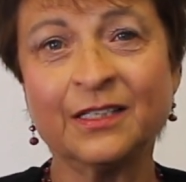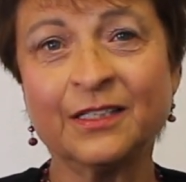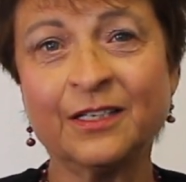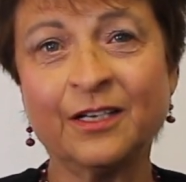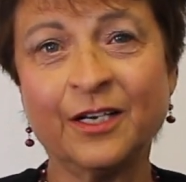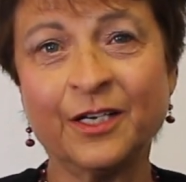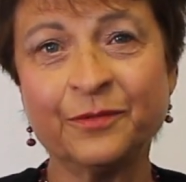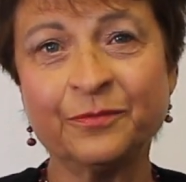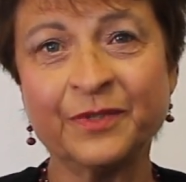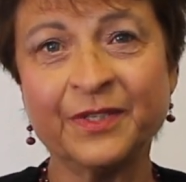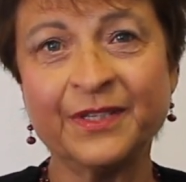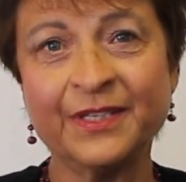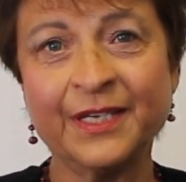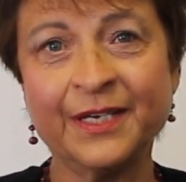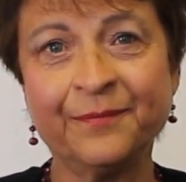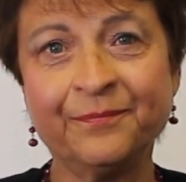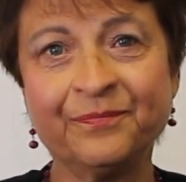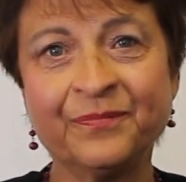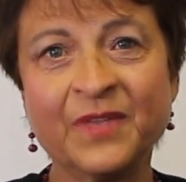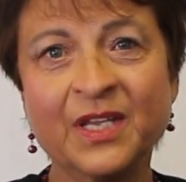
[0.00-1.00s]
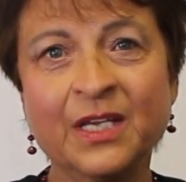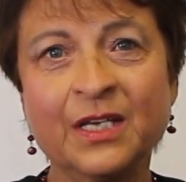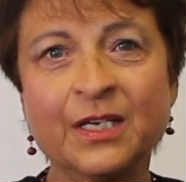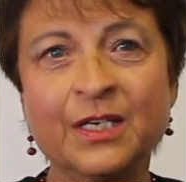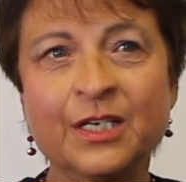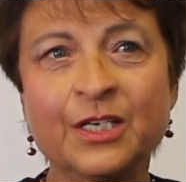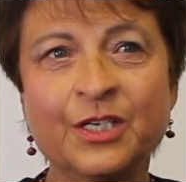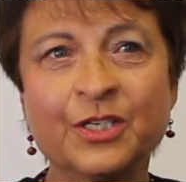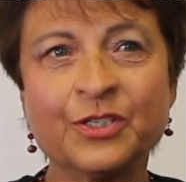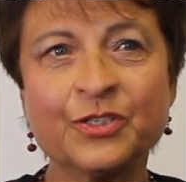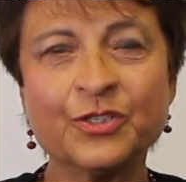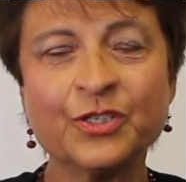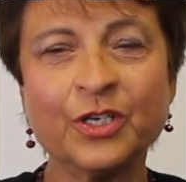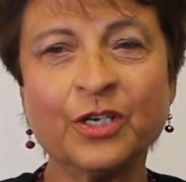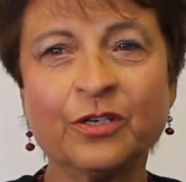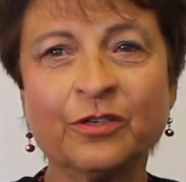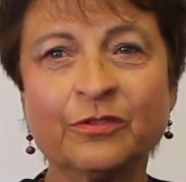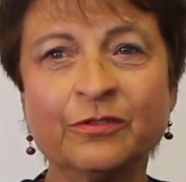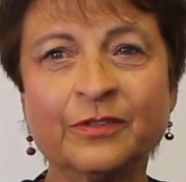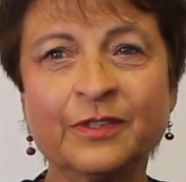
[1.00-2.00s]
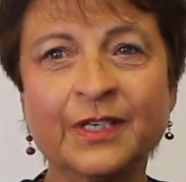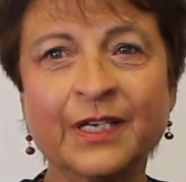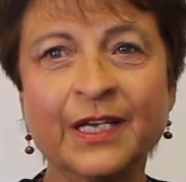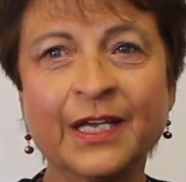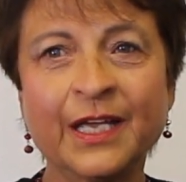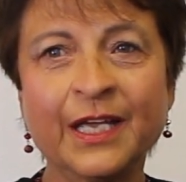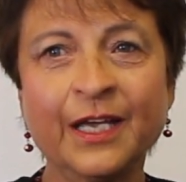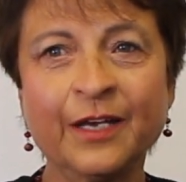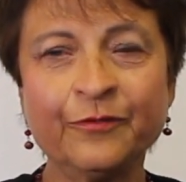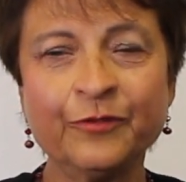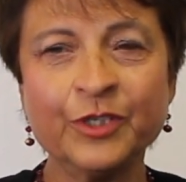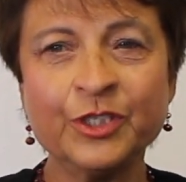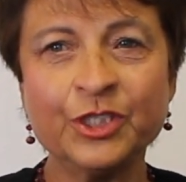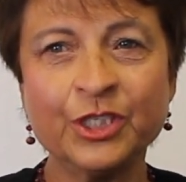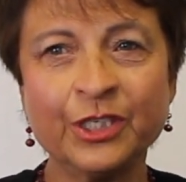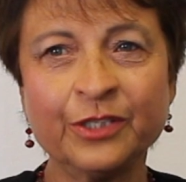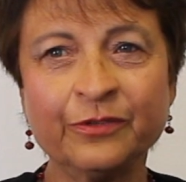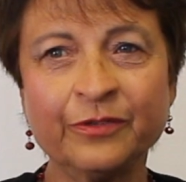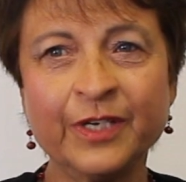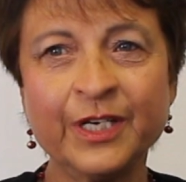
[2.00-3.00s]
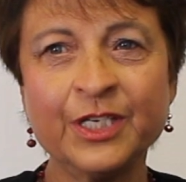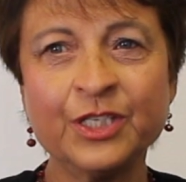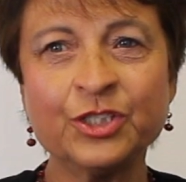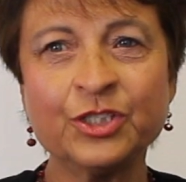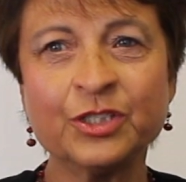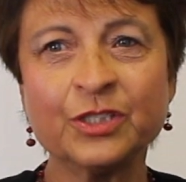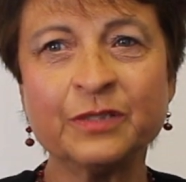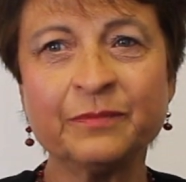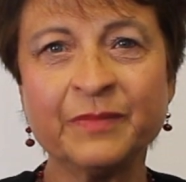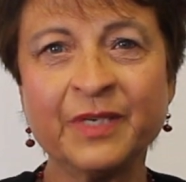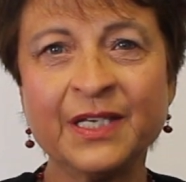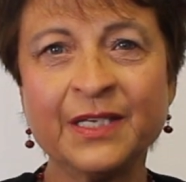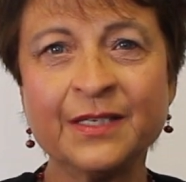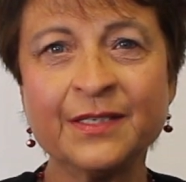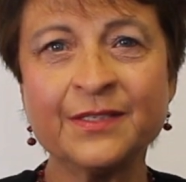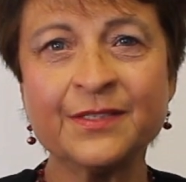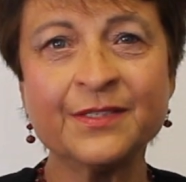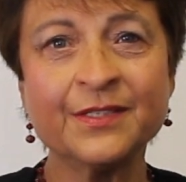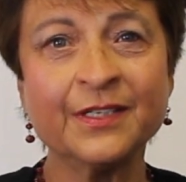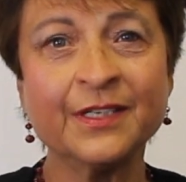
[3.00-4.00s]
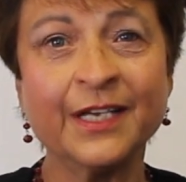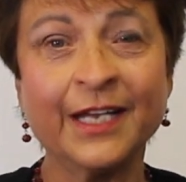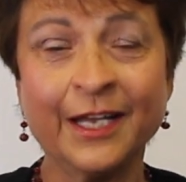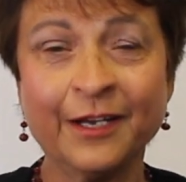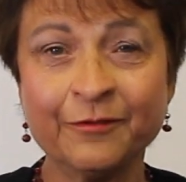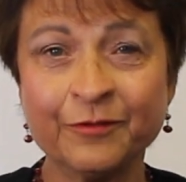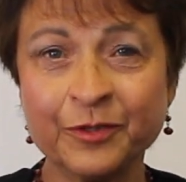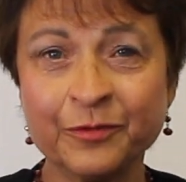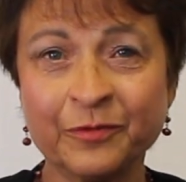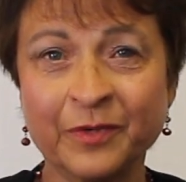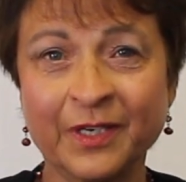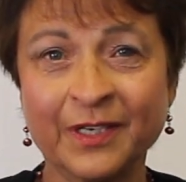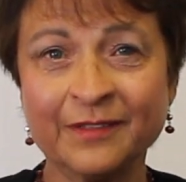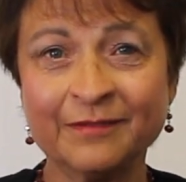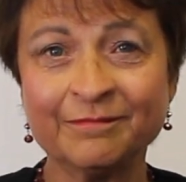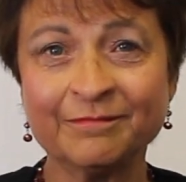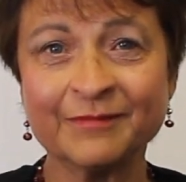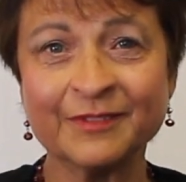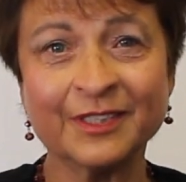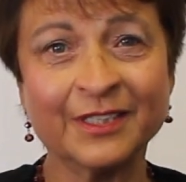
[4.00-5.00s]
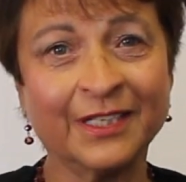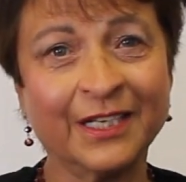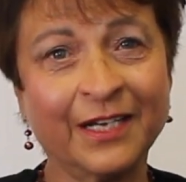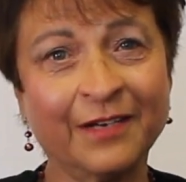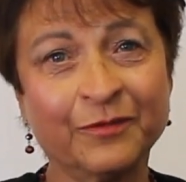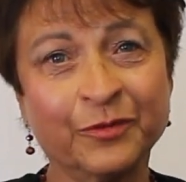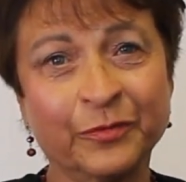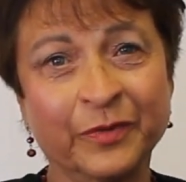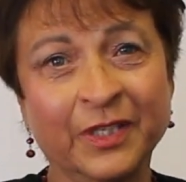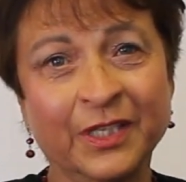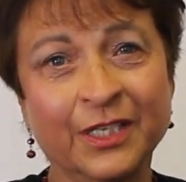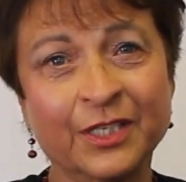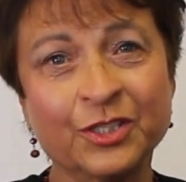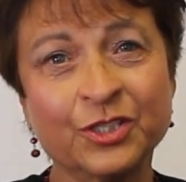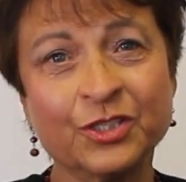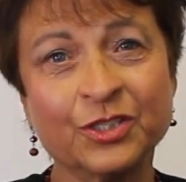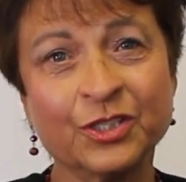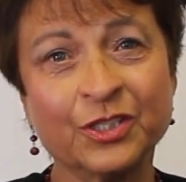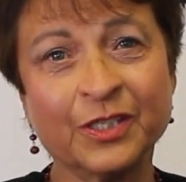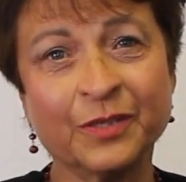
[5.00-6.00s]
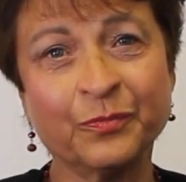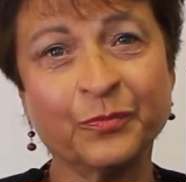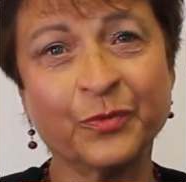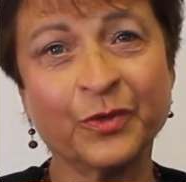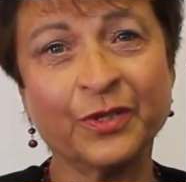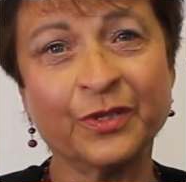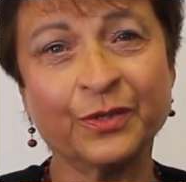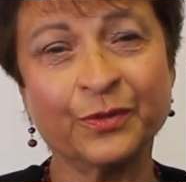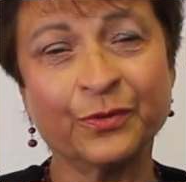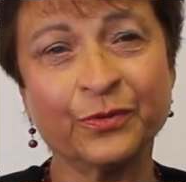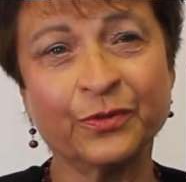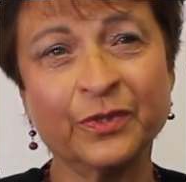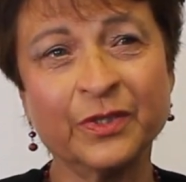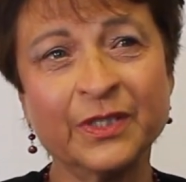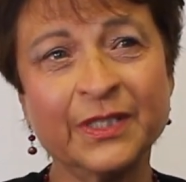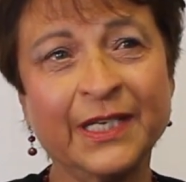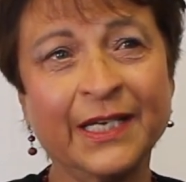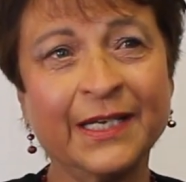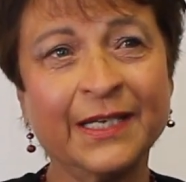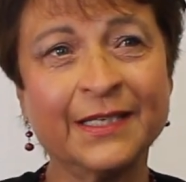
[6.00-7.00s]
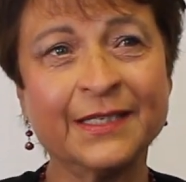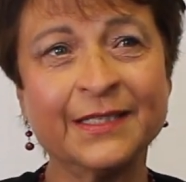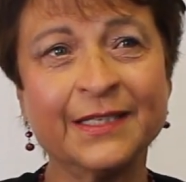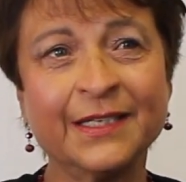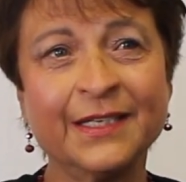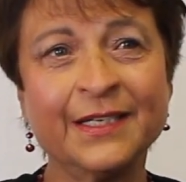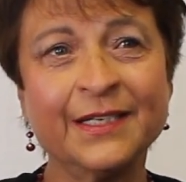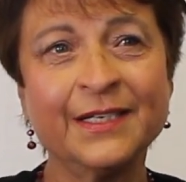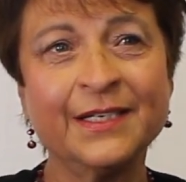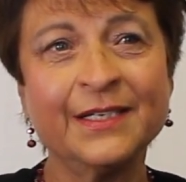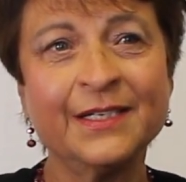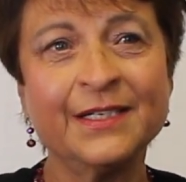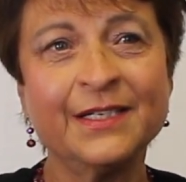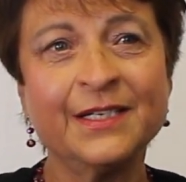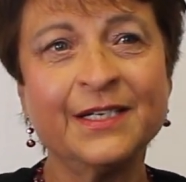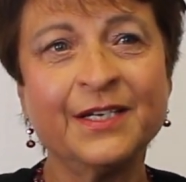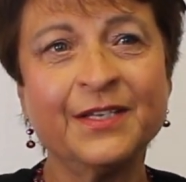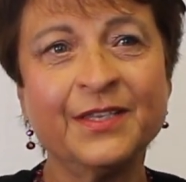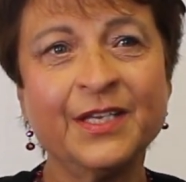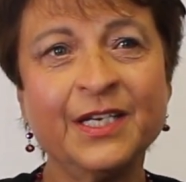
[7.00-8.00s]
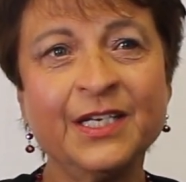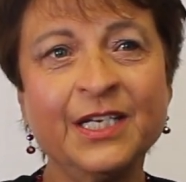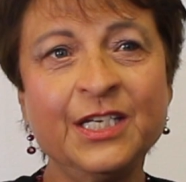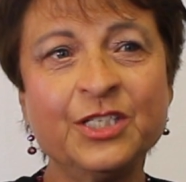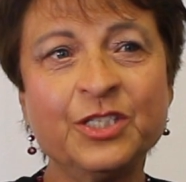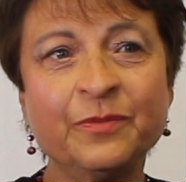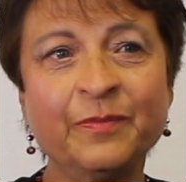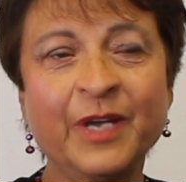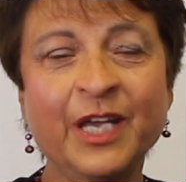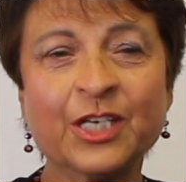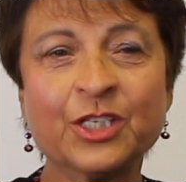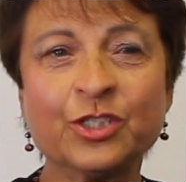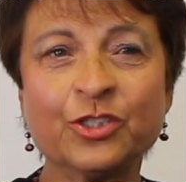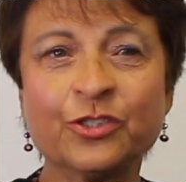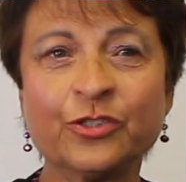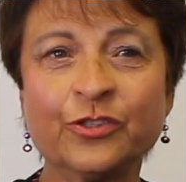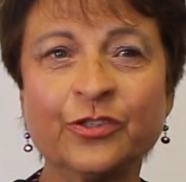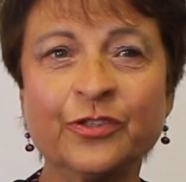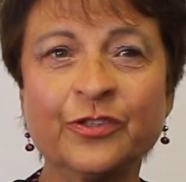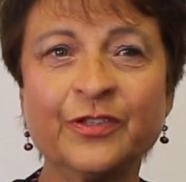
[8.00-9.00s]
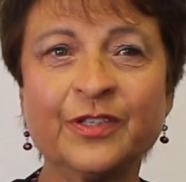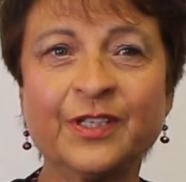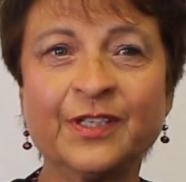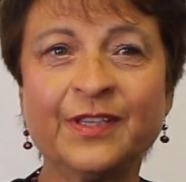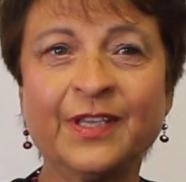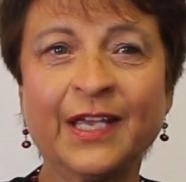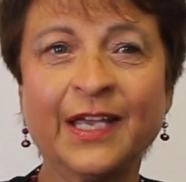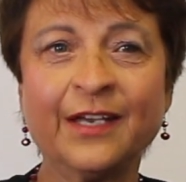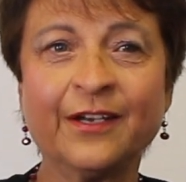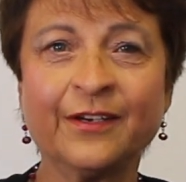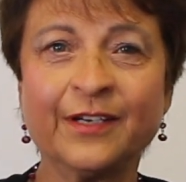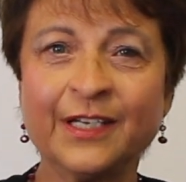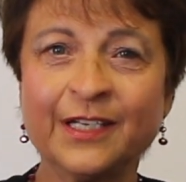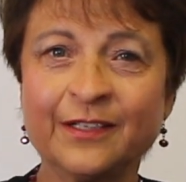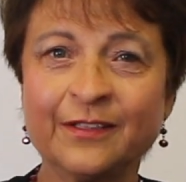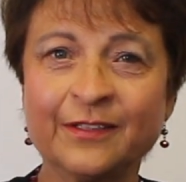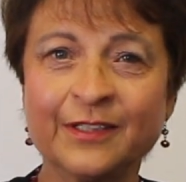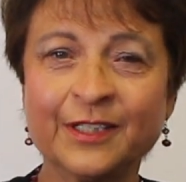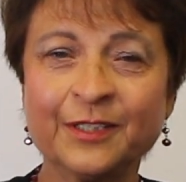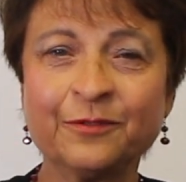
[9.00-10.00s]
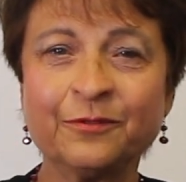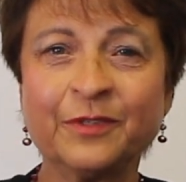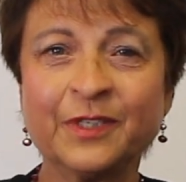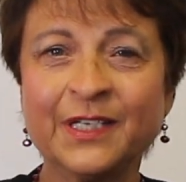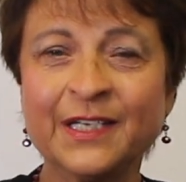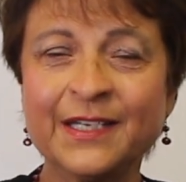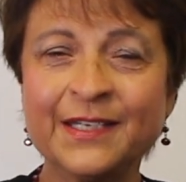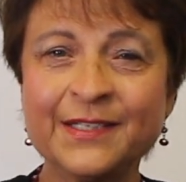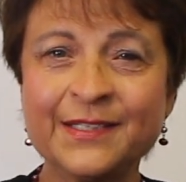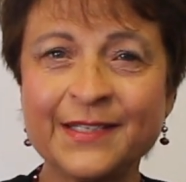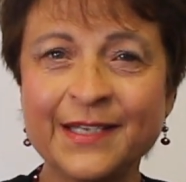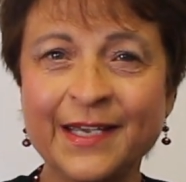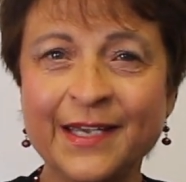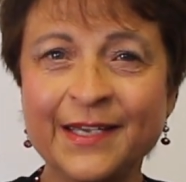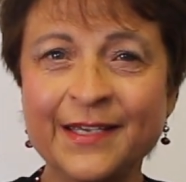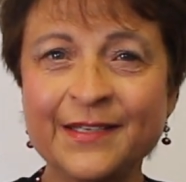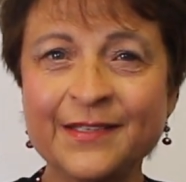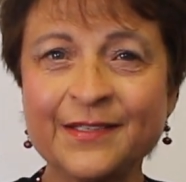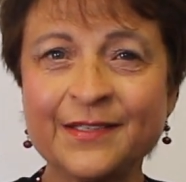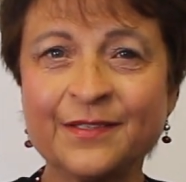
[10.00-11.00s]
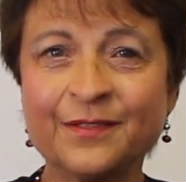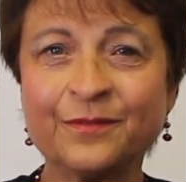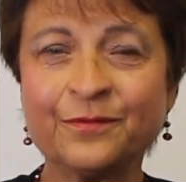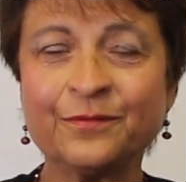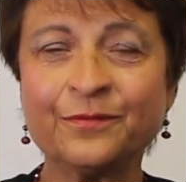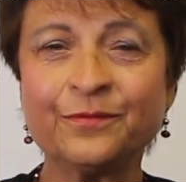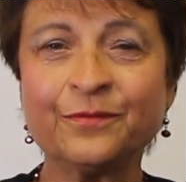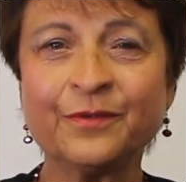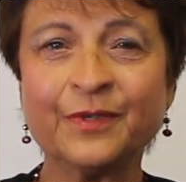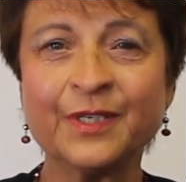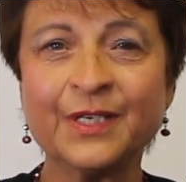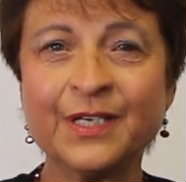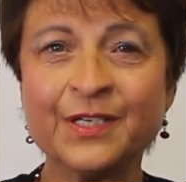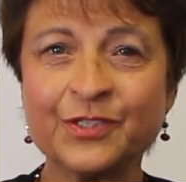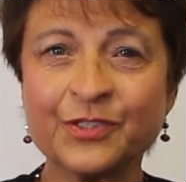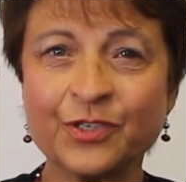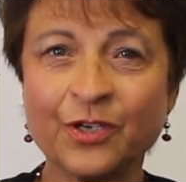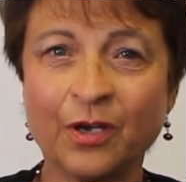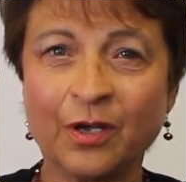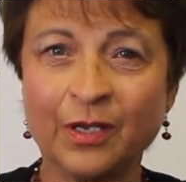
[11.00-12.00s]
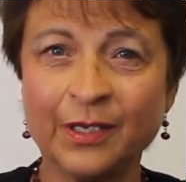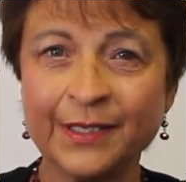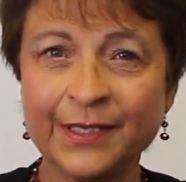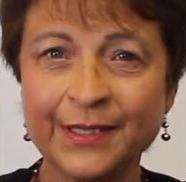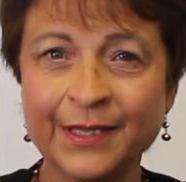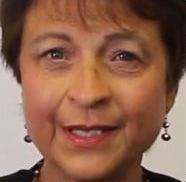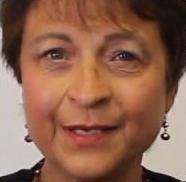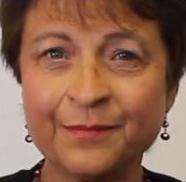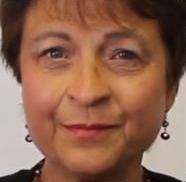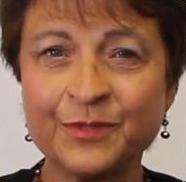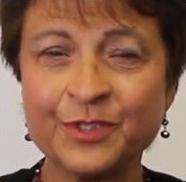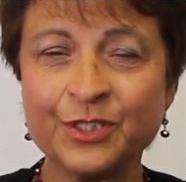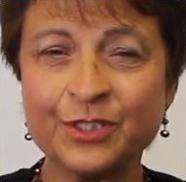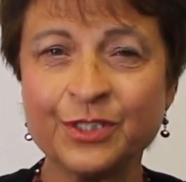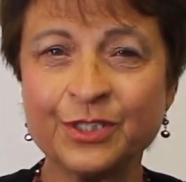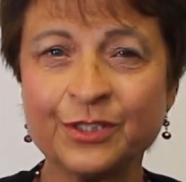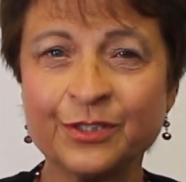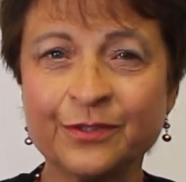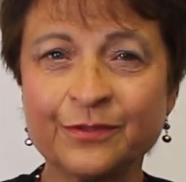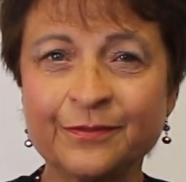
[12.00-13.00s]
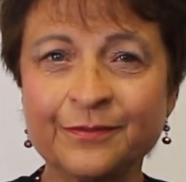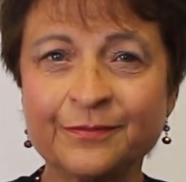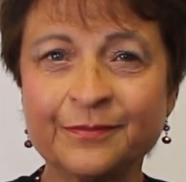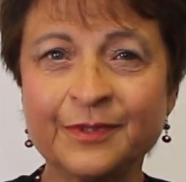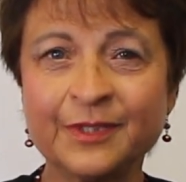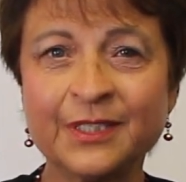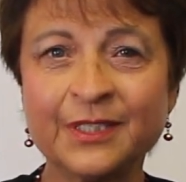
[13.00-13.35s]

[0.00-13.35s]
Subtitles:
God with them. So, every generation means that everyone can have a relationship with the Lord, and they need to make sure that they are hearing what he says, what he's calling them to do,